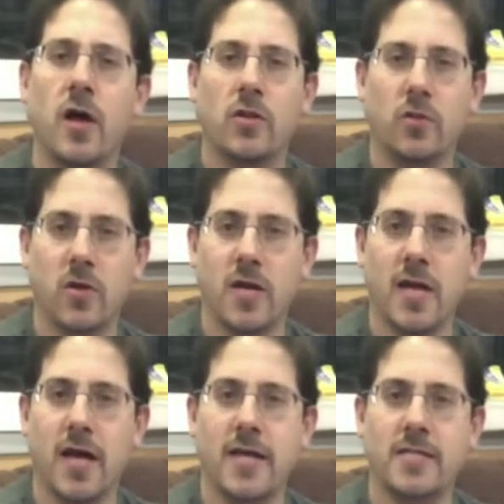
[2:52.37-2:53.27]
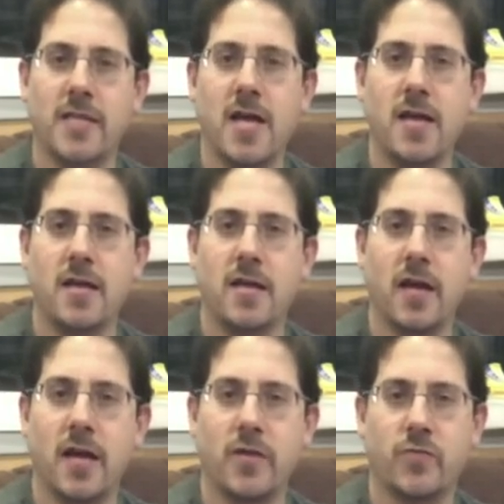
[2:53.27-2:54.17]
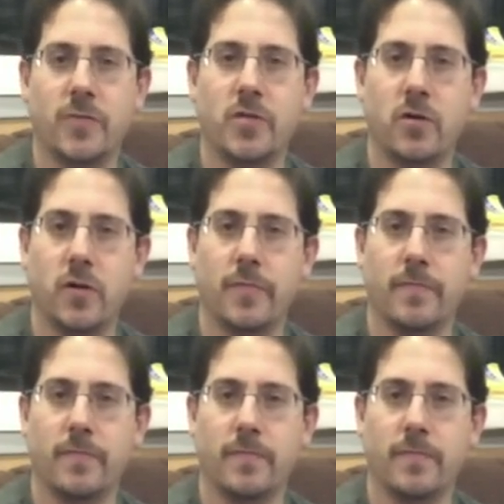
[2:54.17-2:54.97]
looking at taking a trip to Europe.